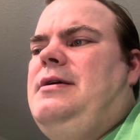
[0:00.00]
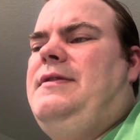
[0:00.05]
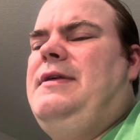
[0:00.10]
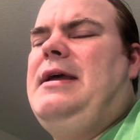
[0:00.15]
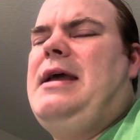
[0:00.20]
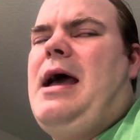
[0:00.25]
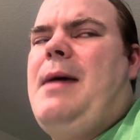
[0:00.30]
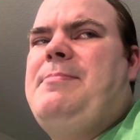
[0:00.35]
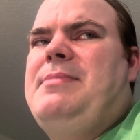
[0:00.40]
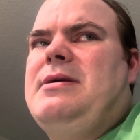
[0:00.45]

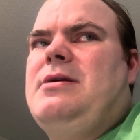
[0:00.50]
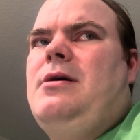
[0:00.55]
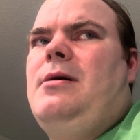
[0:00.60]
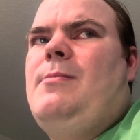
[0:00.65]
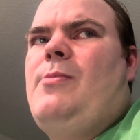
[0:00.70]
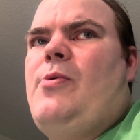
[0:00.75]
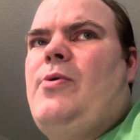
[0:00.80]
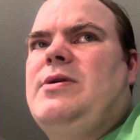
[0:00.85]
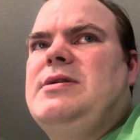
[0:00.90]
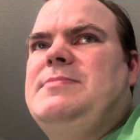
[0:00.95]
Happy
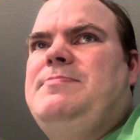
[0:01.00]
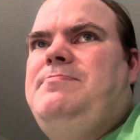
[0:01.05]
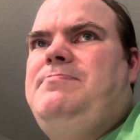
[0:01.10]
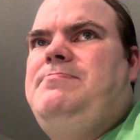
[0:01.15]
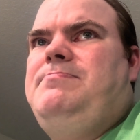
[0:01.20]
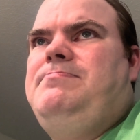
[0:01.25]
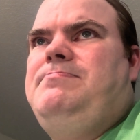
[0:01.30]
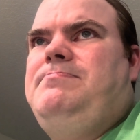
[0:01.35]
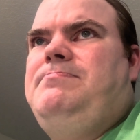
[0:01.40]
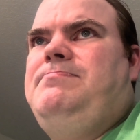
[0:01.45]
Gilmore is
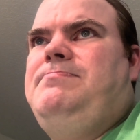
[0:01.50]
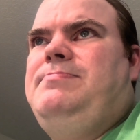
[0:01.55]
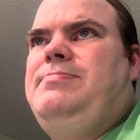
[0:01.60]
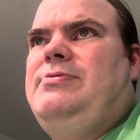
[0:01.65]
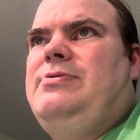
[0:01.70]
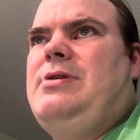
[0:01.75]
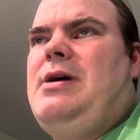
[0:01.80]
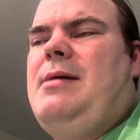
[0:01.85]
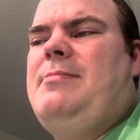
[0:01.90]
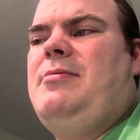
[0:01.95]

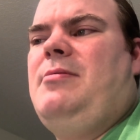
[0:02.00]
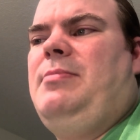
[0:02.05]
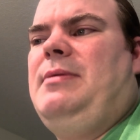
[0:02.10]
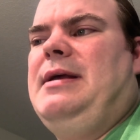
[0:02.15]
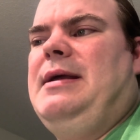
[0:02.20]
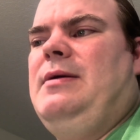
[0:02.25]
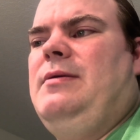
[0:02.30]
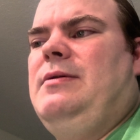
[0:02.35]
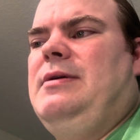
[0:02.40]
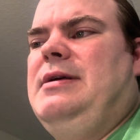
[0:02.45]

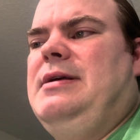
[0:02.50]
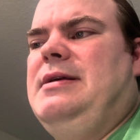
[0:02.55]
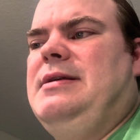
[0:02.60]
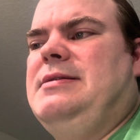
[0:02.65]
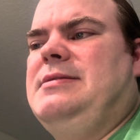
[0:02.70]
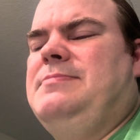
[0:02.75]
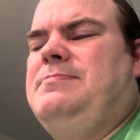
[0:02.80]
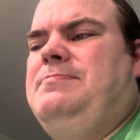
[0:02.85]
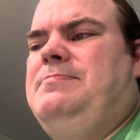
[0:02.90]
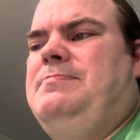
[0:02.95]
probably his